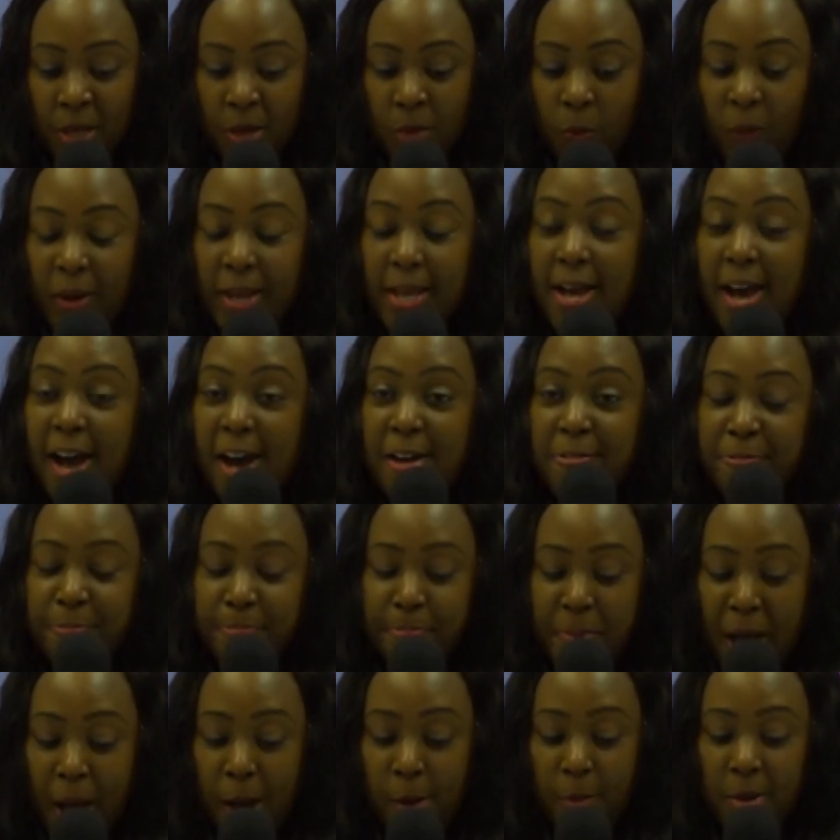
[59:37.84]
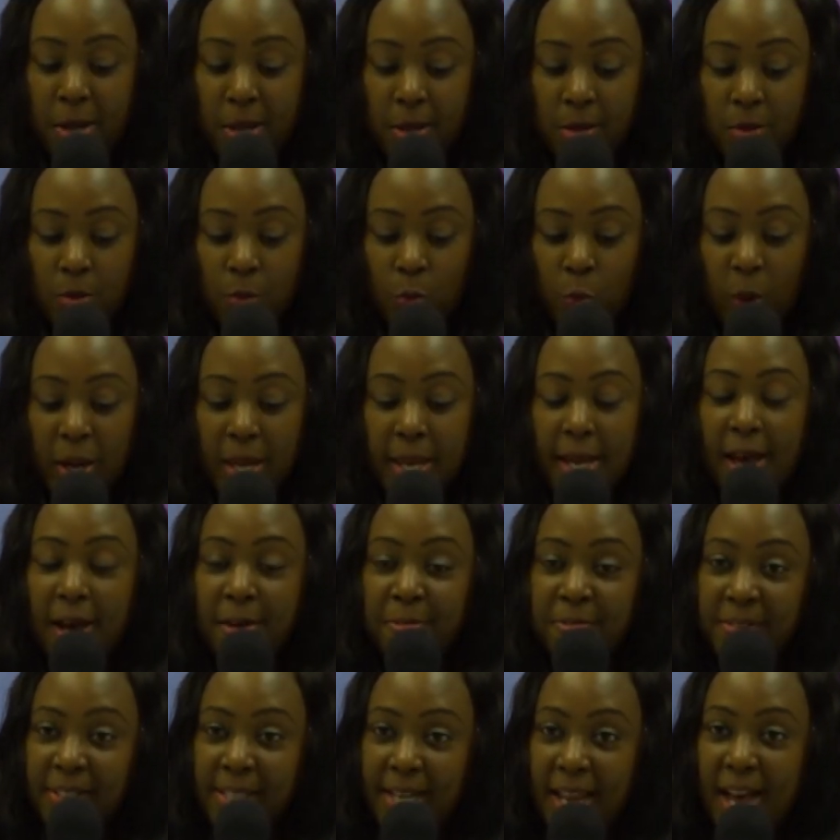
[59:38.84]
We have power. We
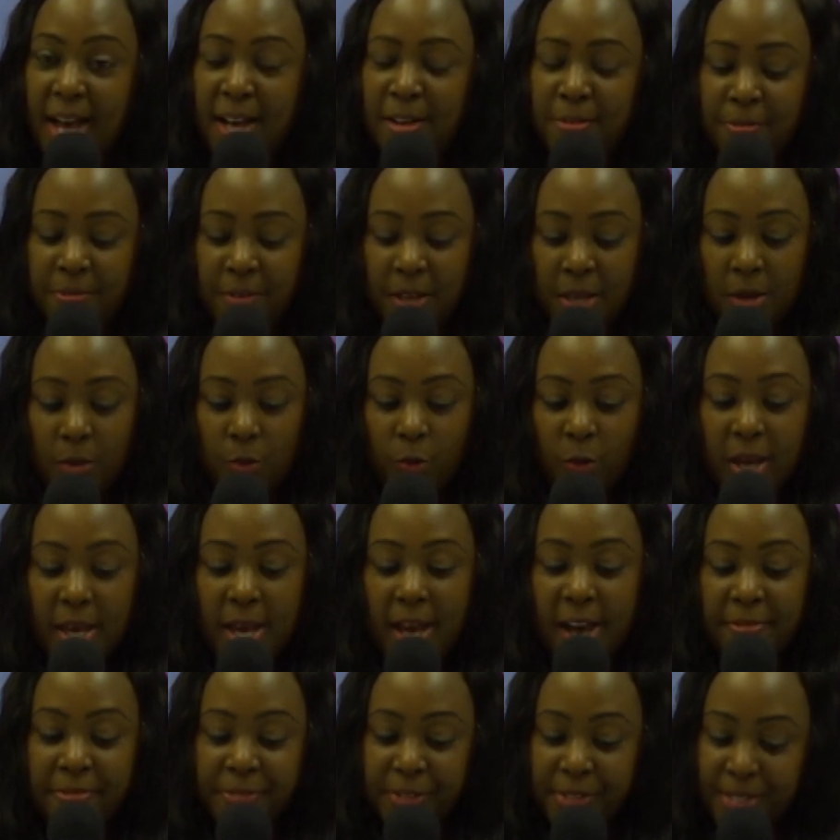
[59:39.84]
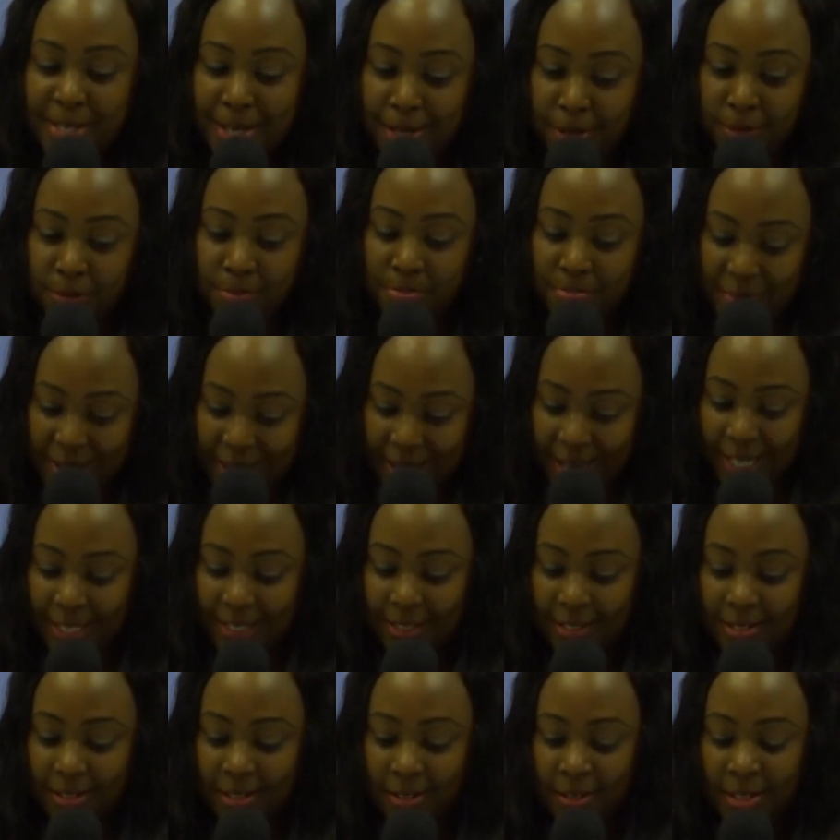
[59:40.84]
have love. We have sound
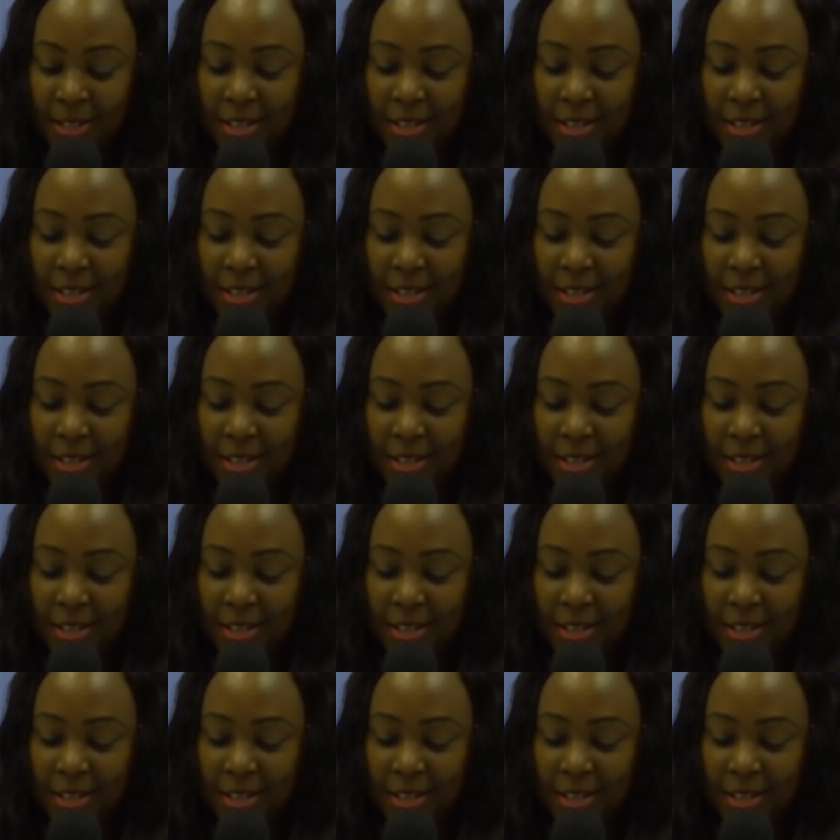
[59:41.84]
mind.